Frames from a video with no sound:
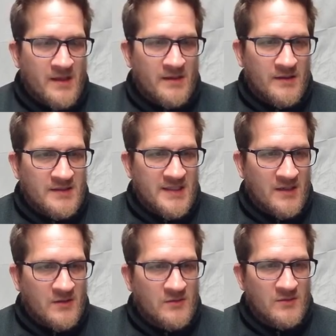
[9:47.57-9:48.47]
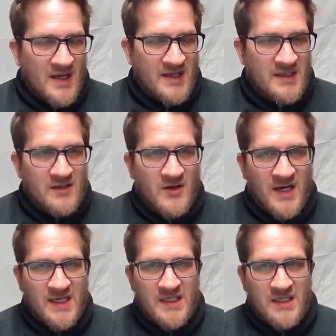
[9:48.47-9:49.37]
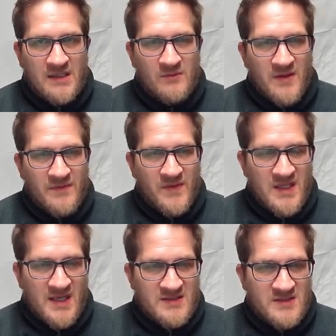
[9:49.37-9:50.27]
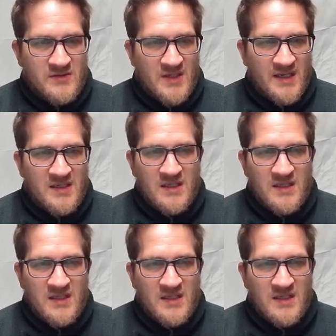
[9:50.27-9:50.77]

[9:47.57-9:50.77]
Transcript: now I integrated it with the ES290